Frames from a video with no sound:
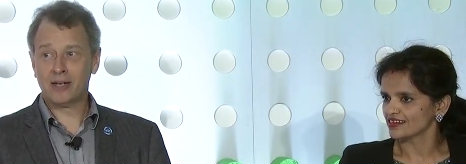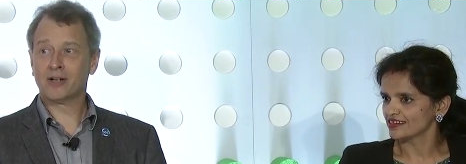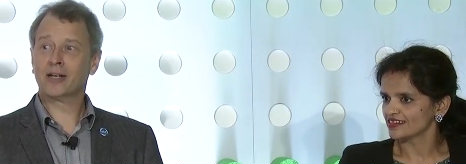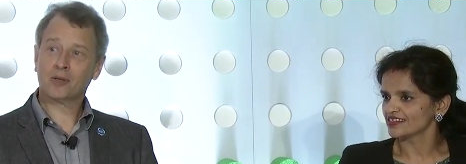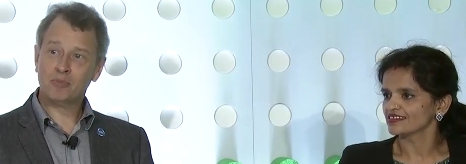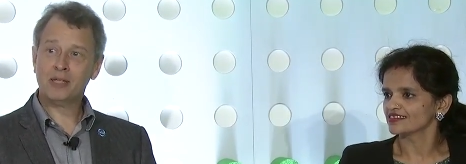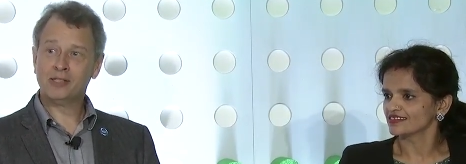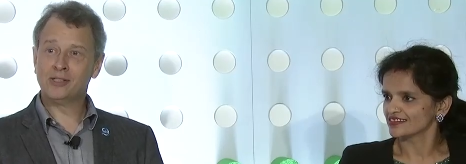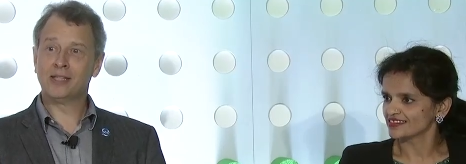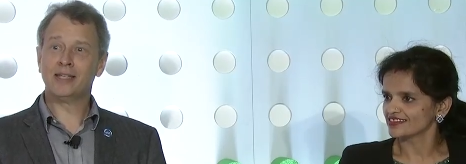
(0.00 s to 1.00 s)
Speaker 1: and interconnect
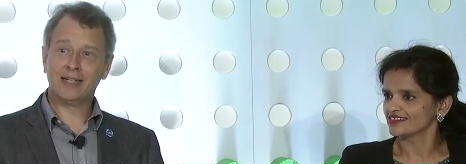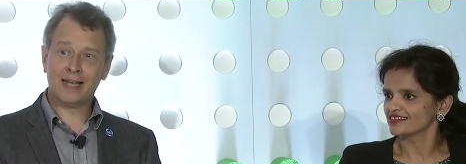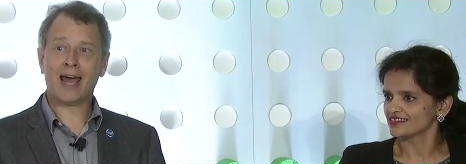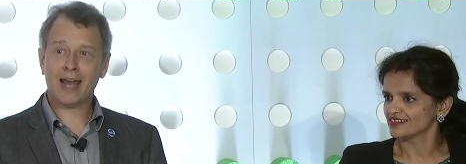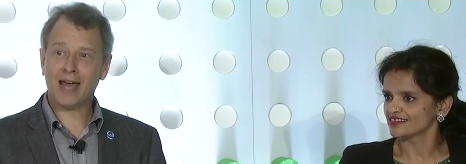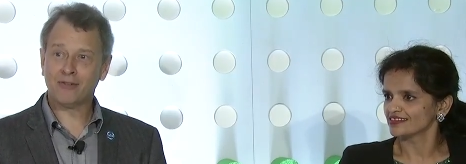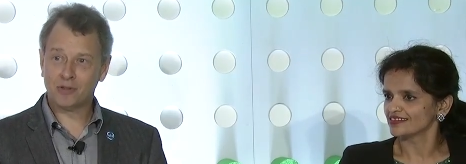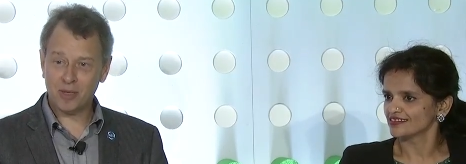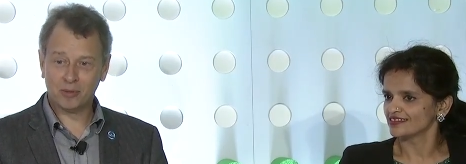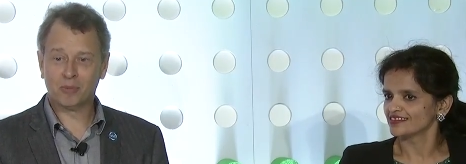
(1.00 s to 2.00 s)
pieces that you got to
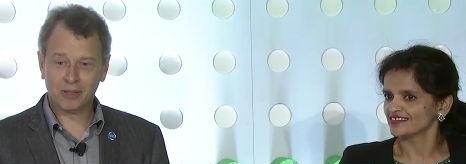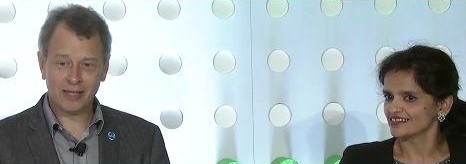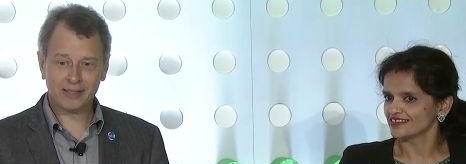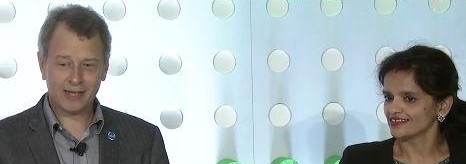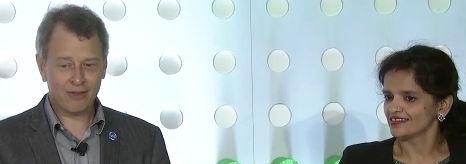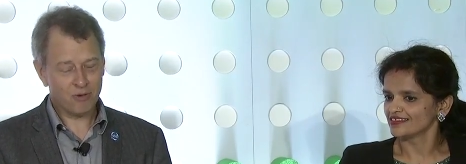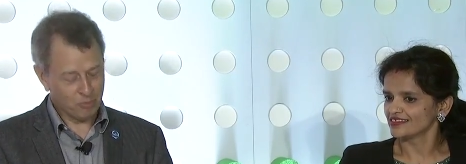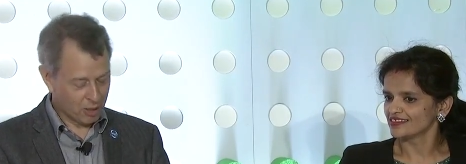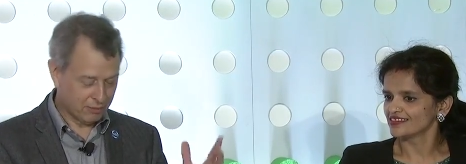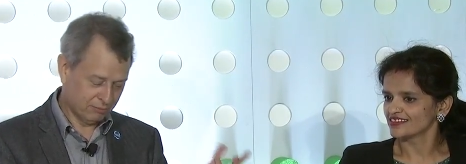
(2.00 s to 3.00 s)
have to be able to bring that
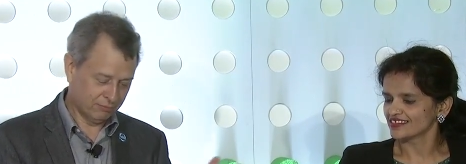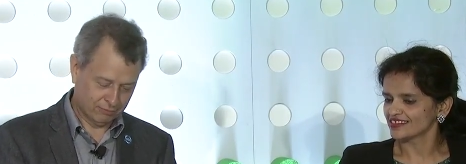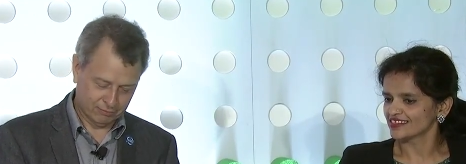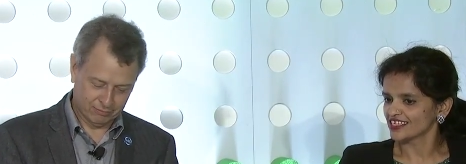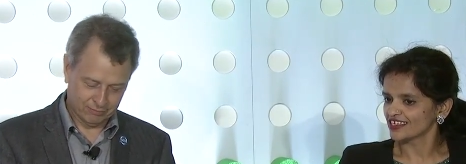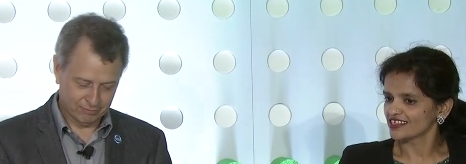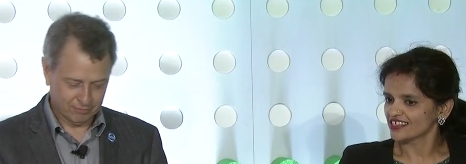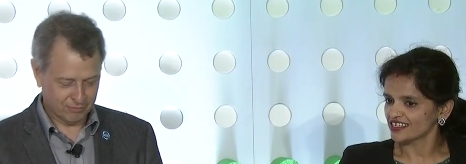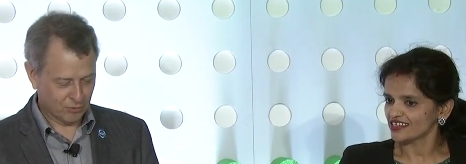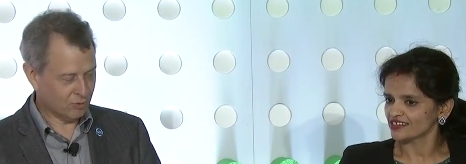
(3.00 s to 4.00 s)
together, but
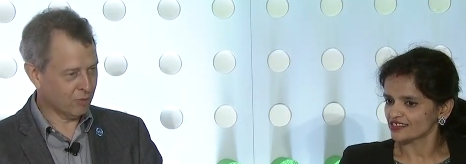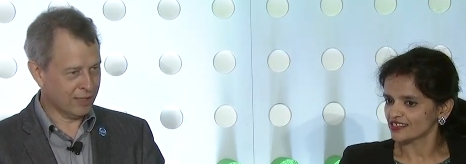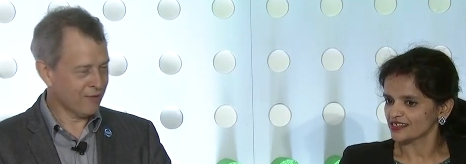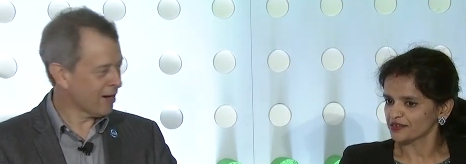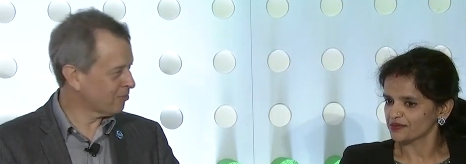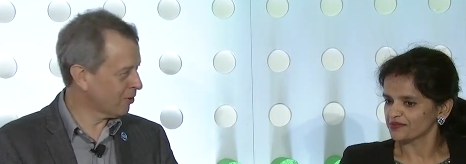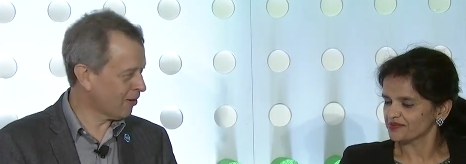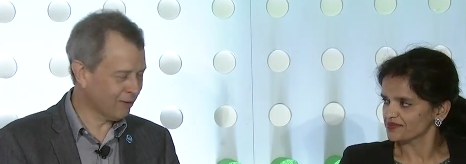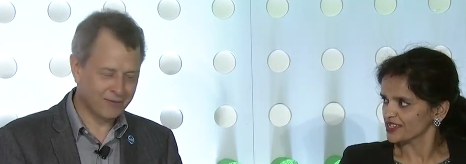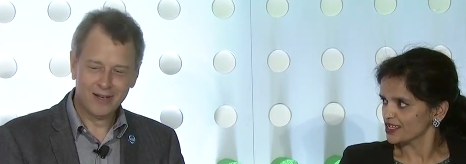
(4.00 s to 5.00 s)
yes. we'll leave it up to
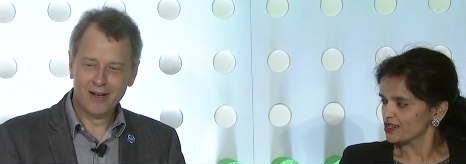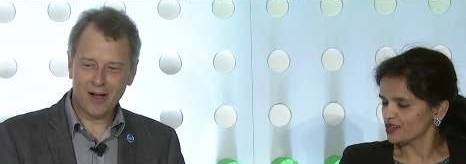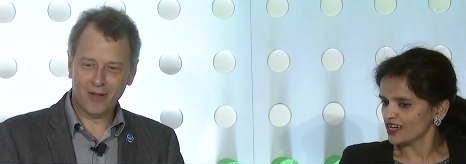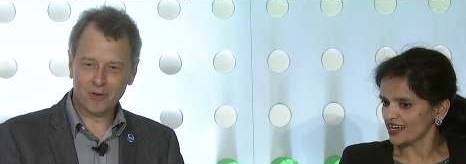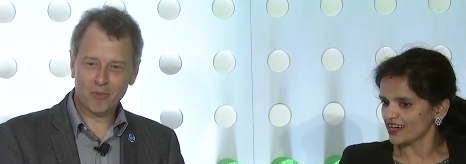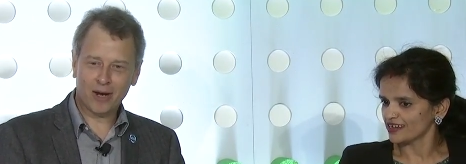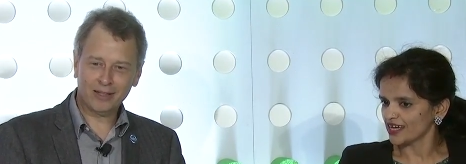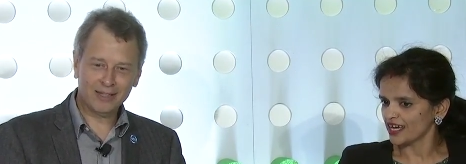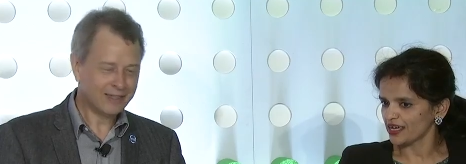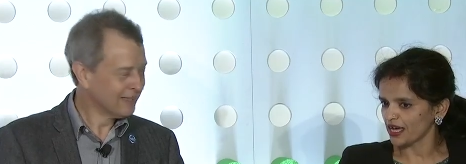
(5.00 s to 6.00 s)
all of, all of you uh,
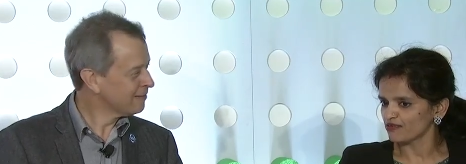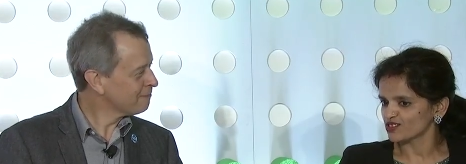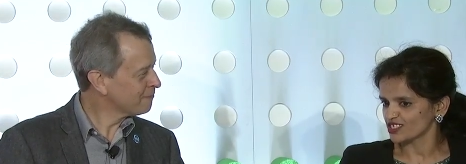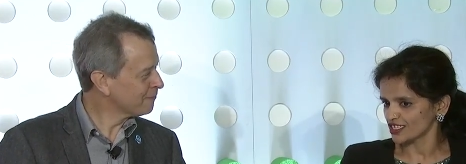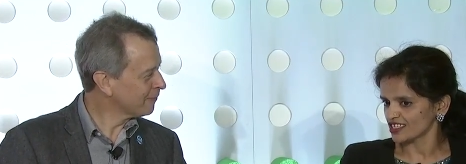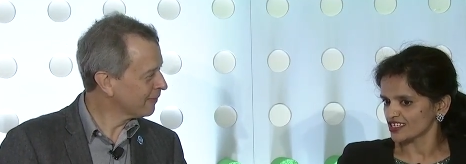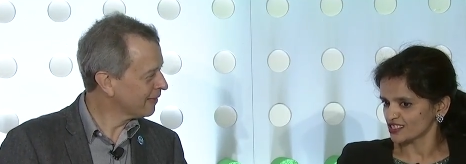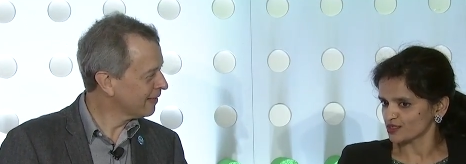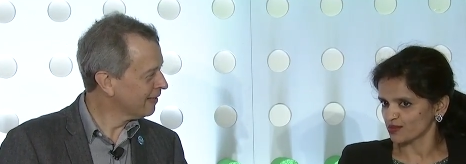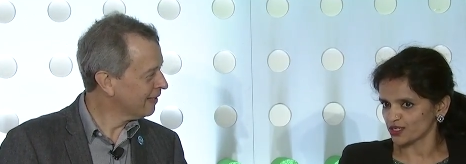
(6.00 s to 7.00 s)
broadly.
Speaker 2: I, I would say that
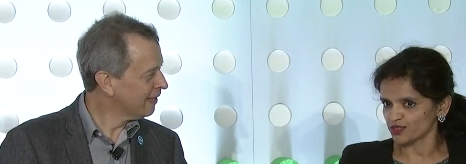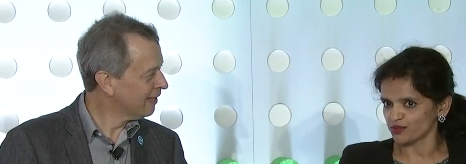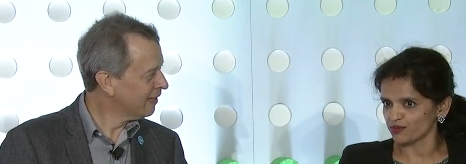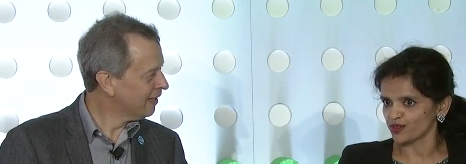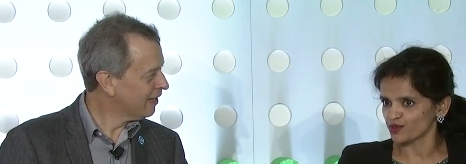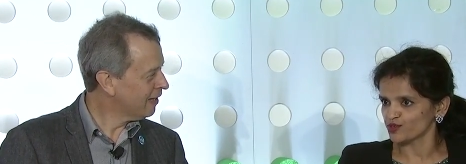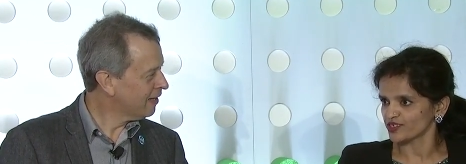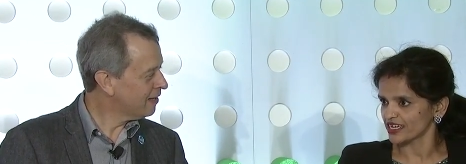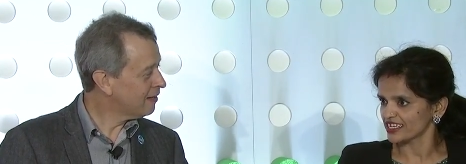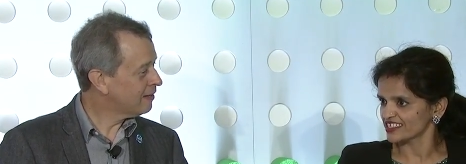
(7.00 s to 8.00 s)
it is because people
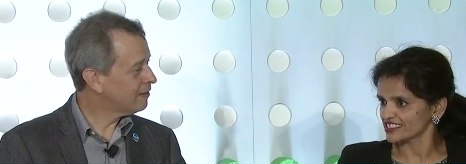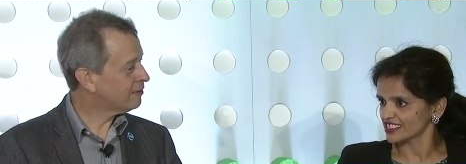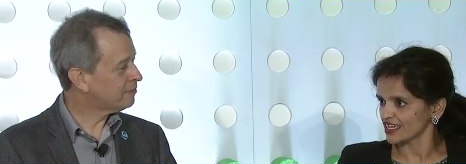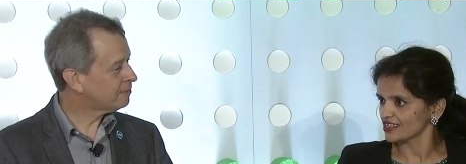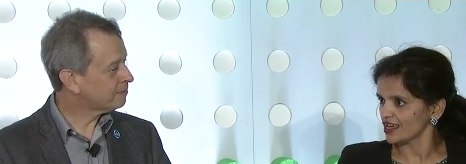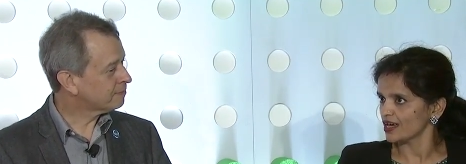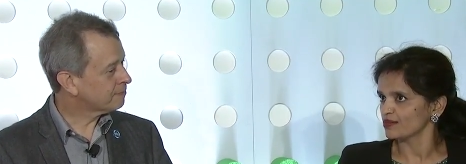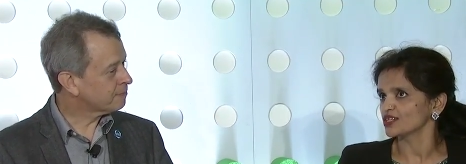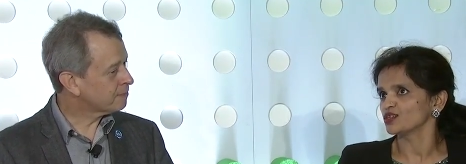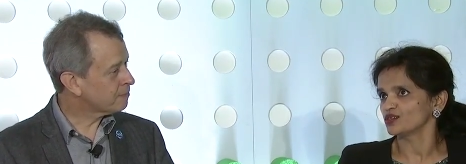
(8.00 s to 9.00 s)
don't really understand. Uh,
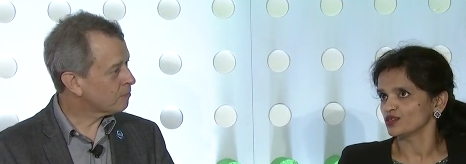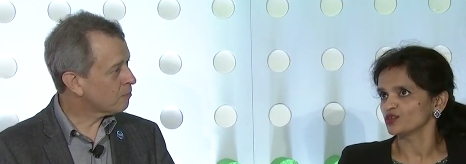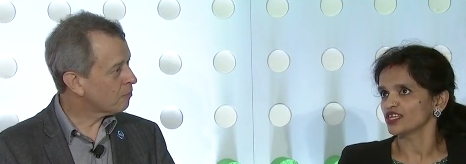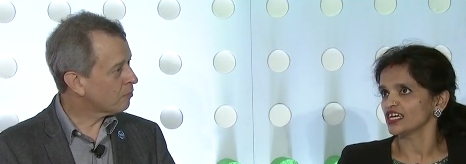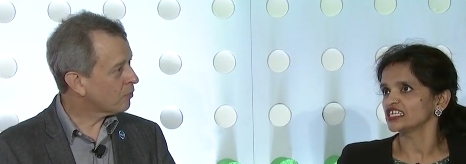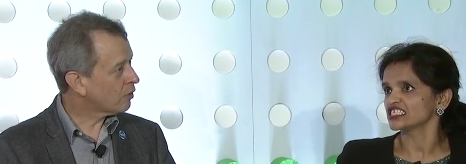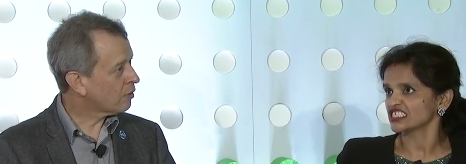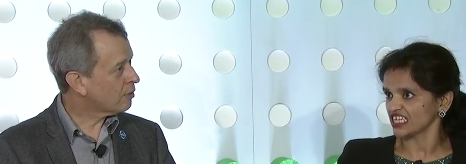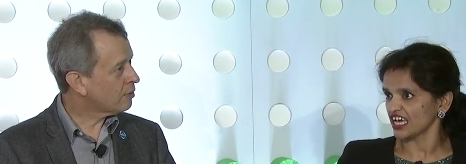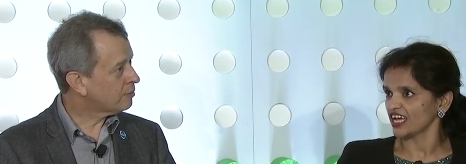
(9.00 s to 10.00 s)
I mean, they
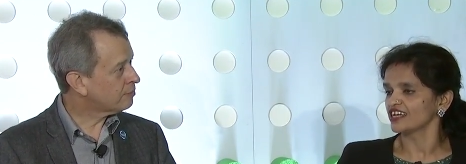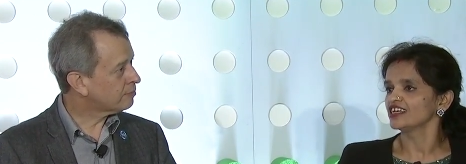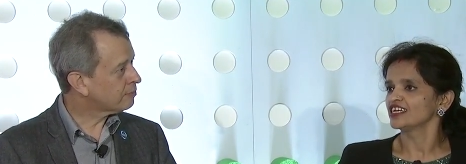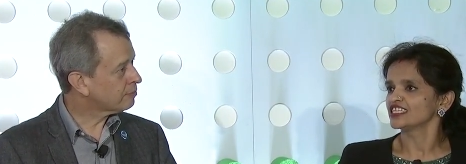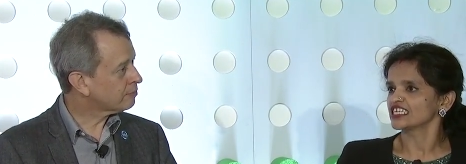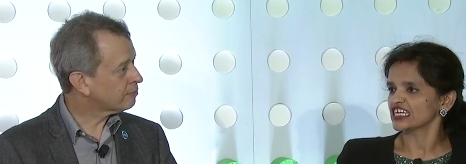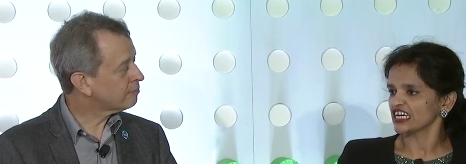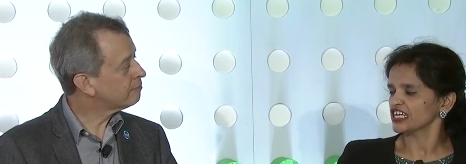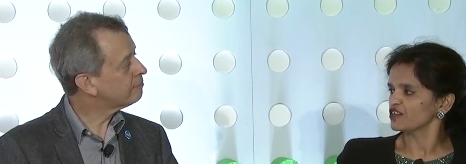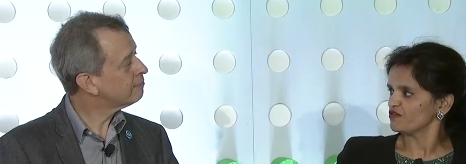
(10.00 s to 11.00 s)
understand the
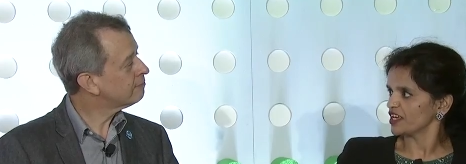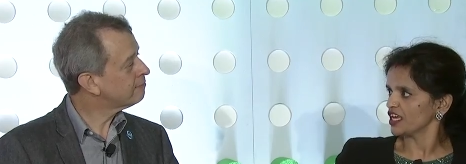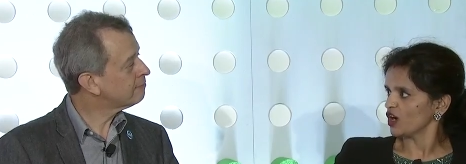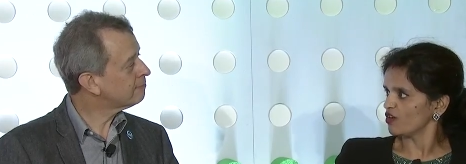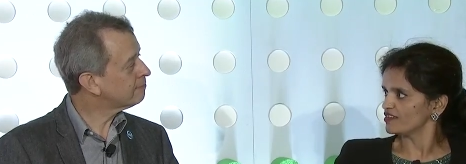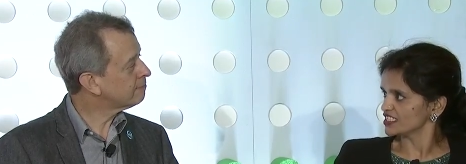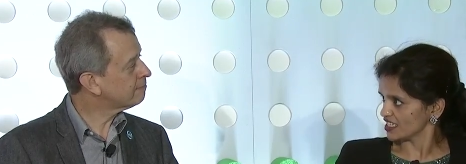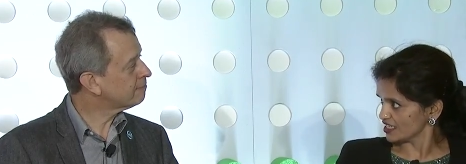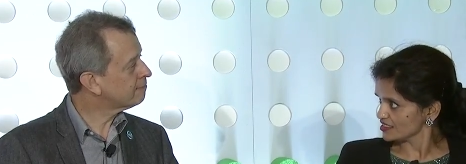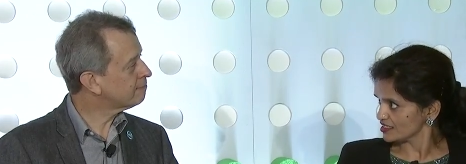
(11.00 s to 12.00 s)
current way of designs,